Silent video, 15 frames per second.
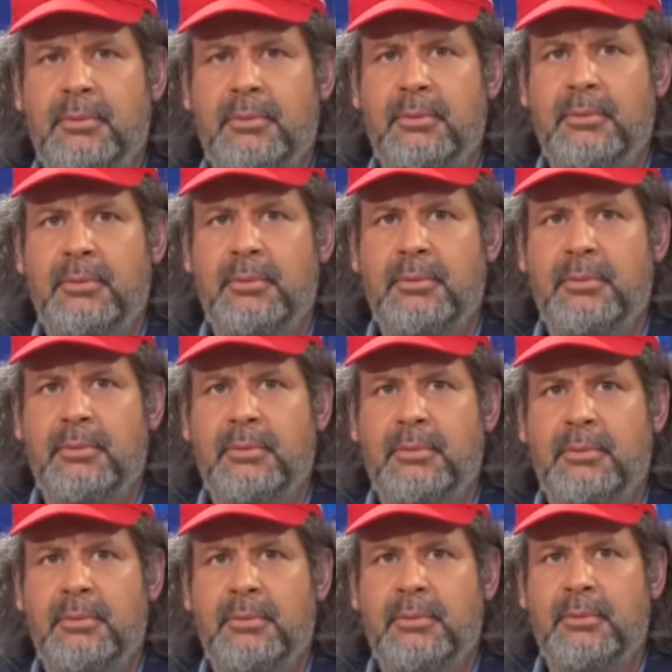
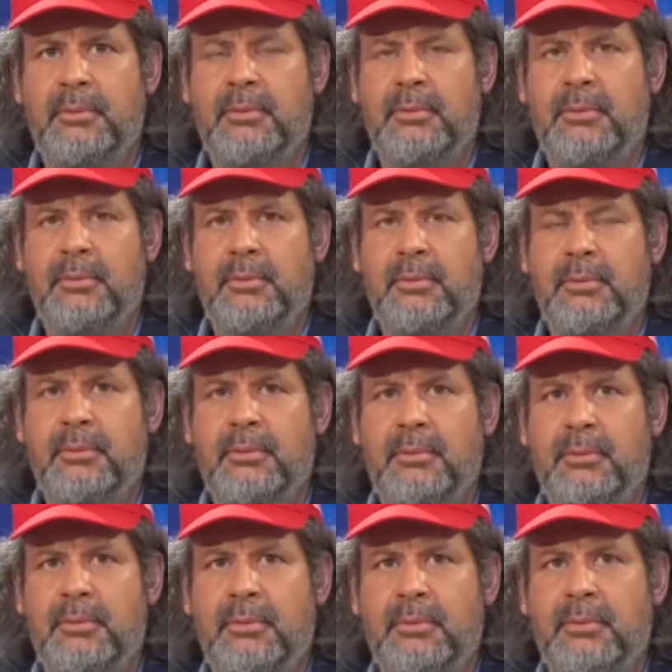
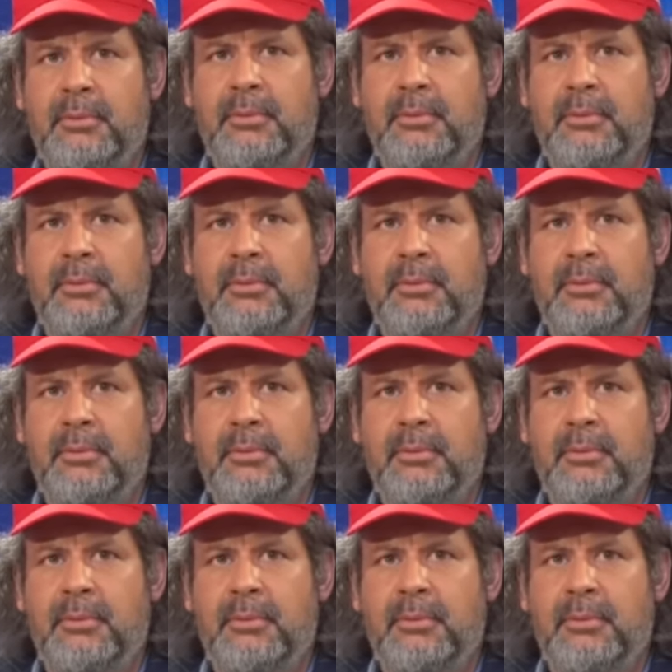(silent)